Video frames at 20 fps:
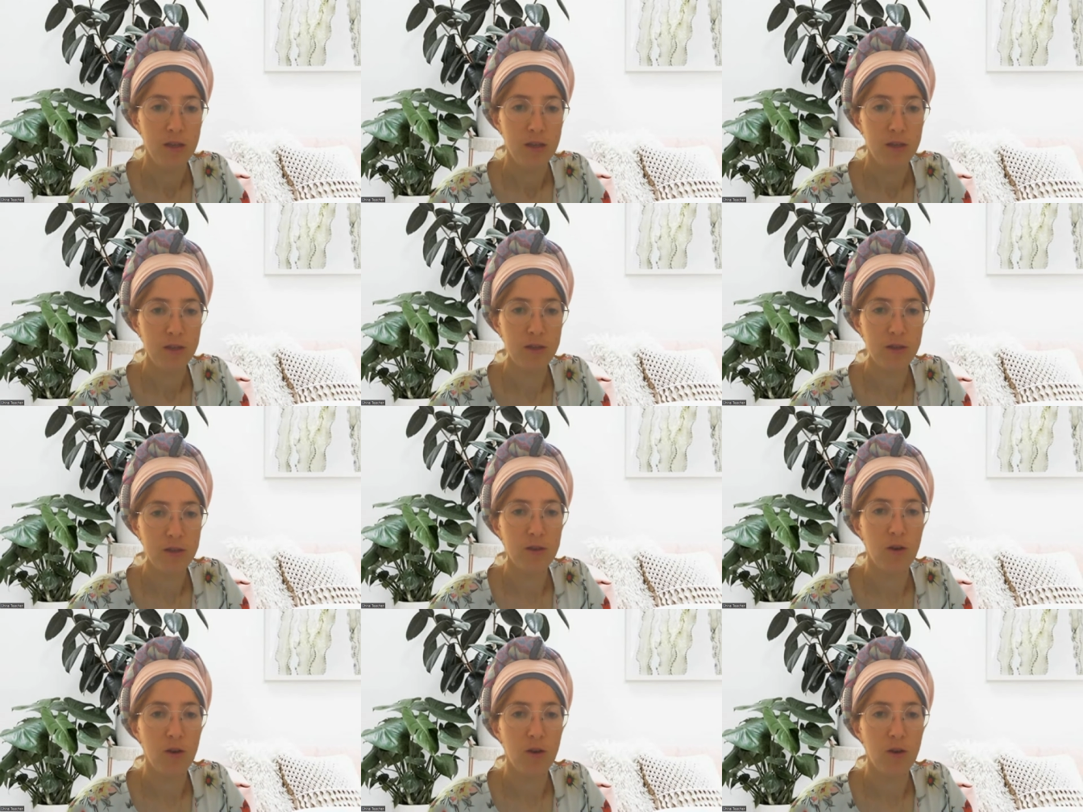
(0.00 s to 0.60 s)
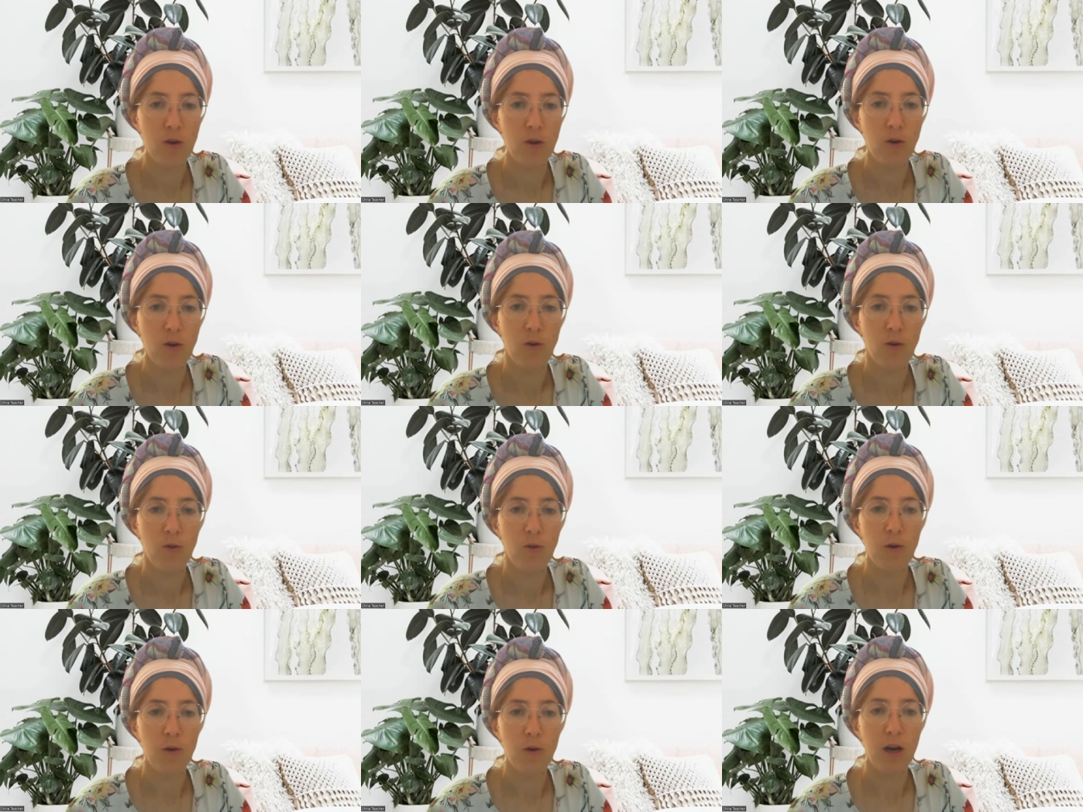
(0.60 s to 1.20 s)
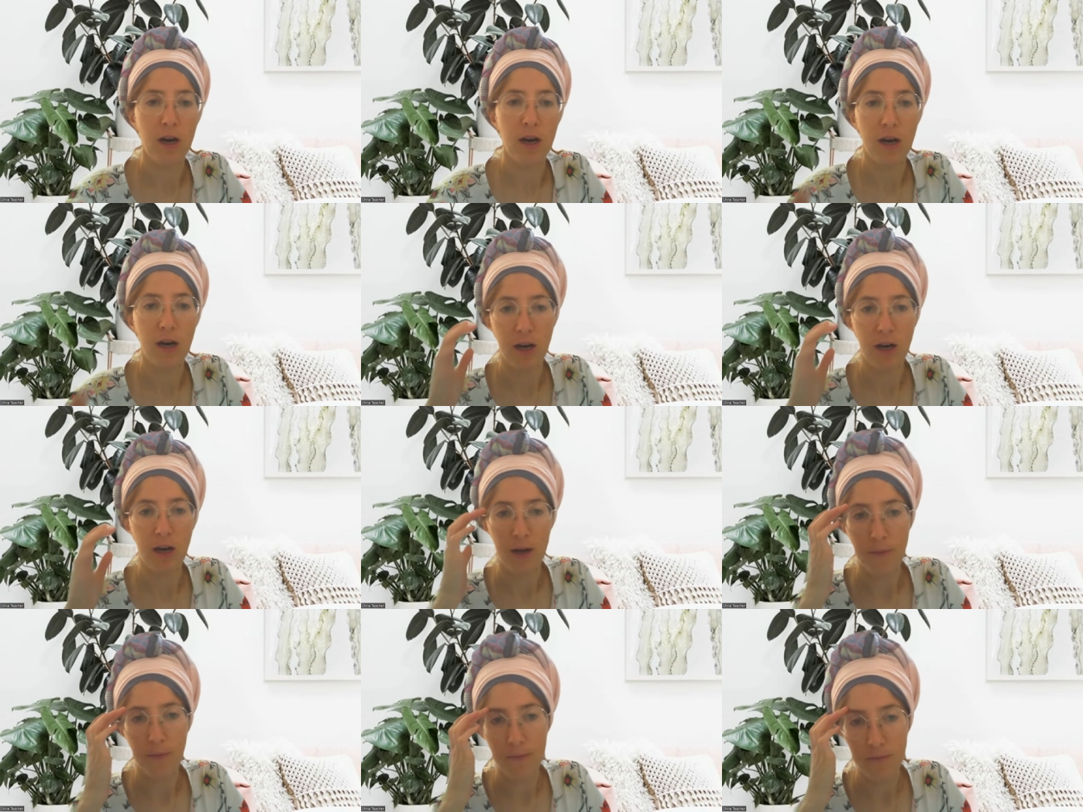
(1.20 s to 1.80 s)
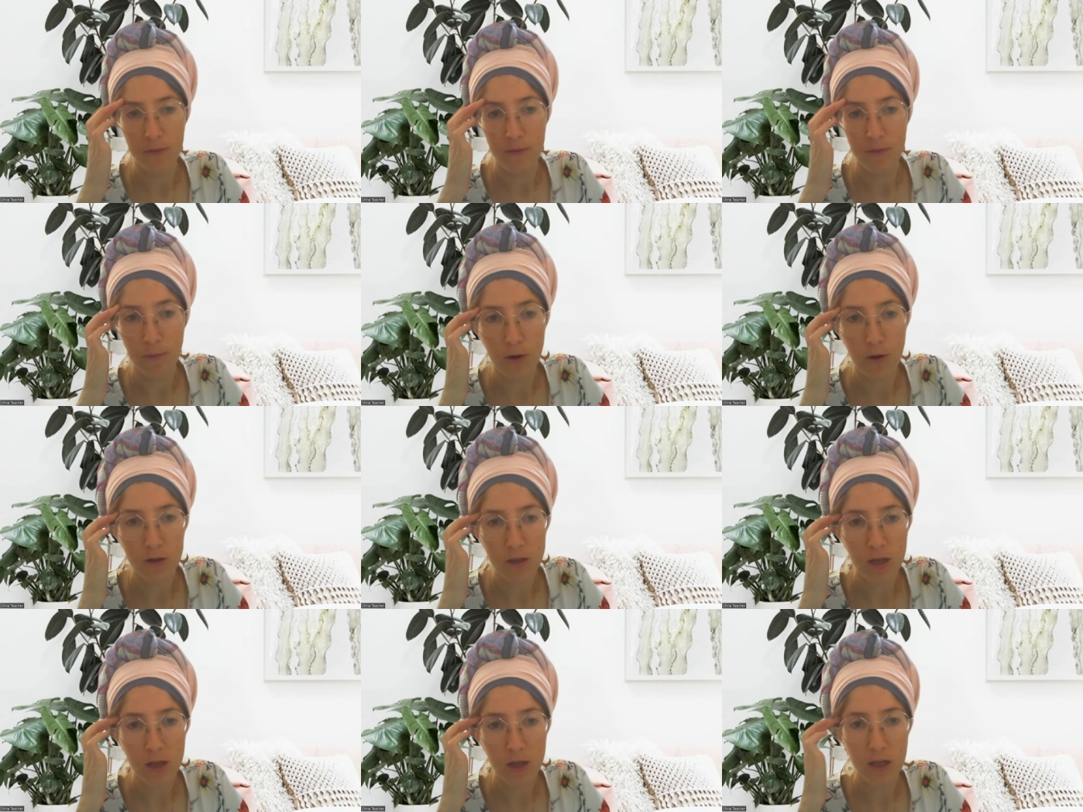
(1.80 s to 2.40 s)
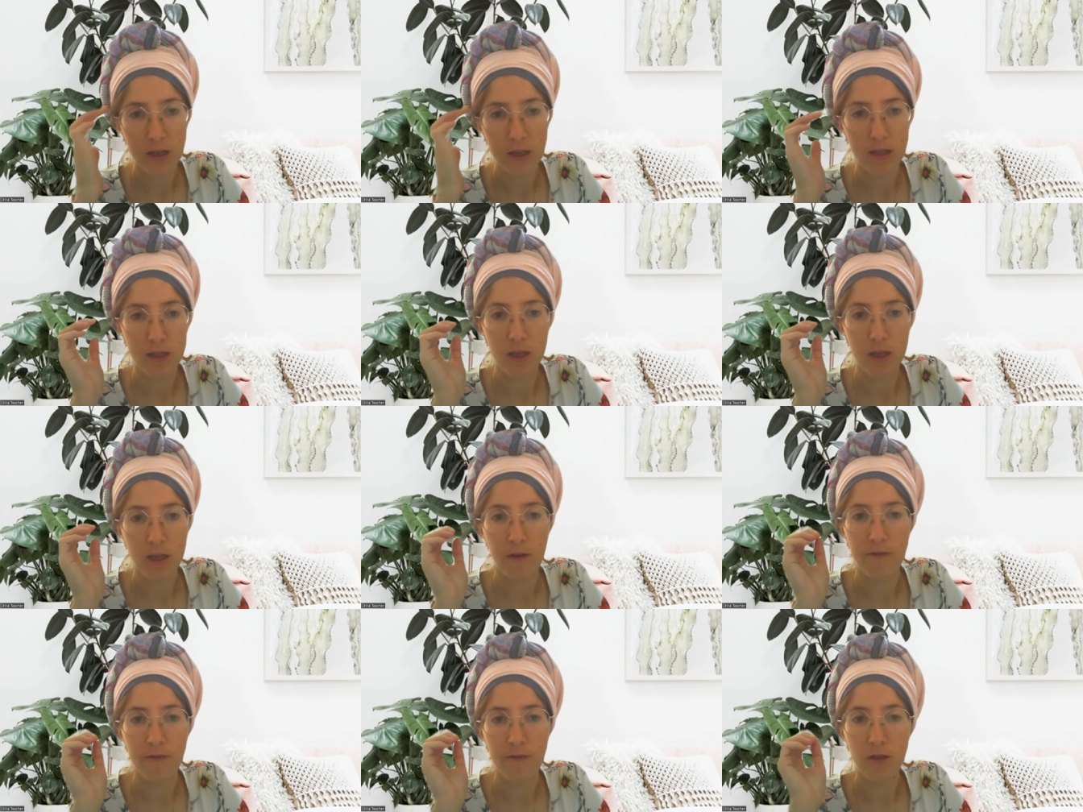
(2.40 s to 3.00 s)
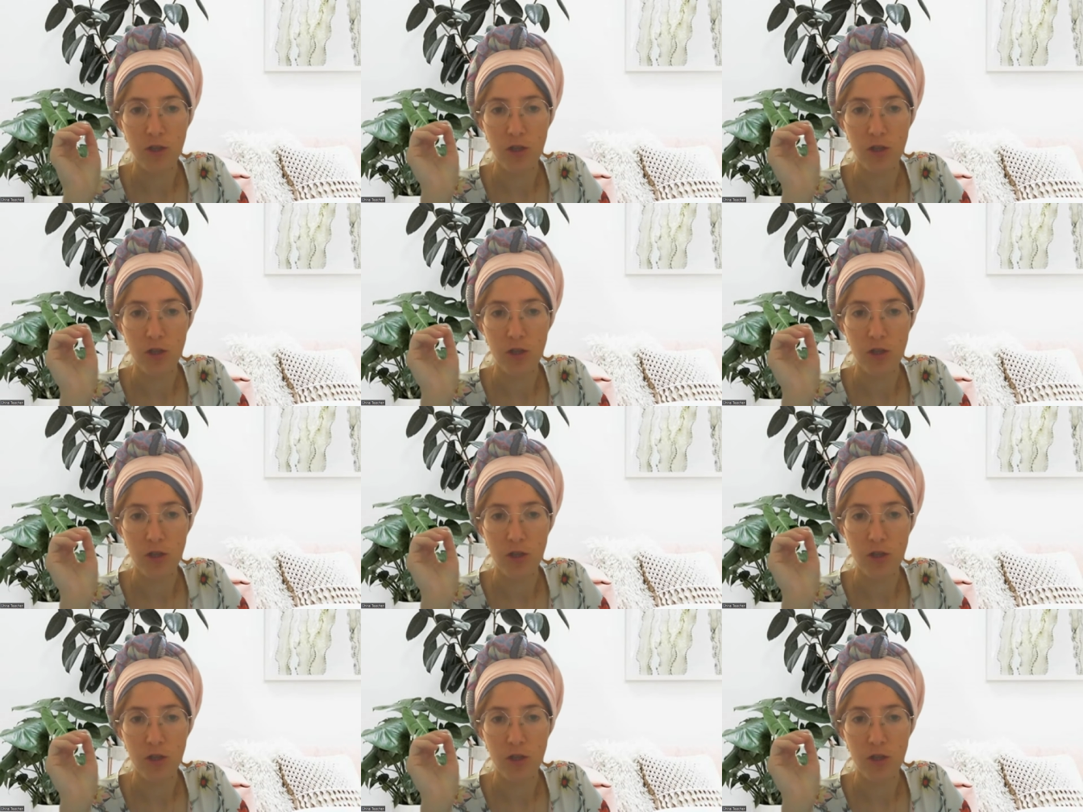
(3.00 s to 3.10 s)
So the model is of